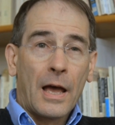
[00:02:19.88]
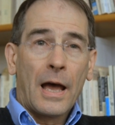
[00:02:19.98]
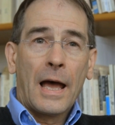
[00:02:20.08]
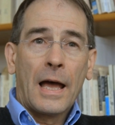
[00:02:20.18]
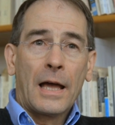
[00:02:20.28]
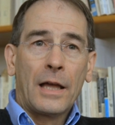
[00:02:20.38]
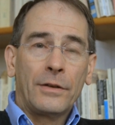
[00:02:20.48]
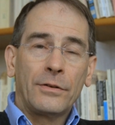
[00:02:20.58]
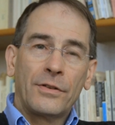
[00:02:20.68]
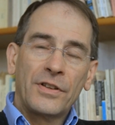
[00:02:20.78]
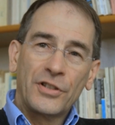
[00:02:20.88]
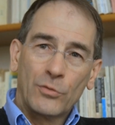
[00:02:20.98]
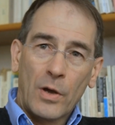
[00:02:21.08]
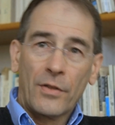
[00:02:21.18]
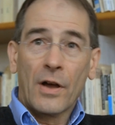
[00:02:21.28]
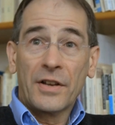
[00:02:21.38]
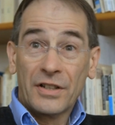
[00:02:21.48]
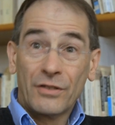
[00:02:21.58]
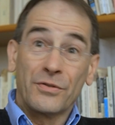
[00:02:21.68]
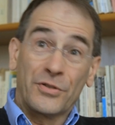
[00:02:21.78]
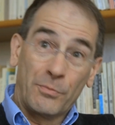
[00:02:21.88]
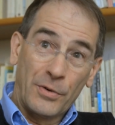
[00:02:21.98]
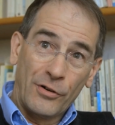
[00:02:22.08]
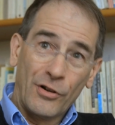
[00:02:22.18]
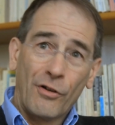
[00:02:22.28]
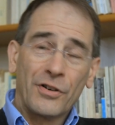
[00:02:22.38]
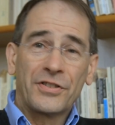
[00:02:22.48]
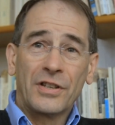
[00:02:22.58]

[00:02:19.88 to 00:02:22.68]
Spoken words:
and this is where the idea of superiority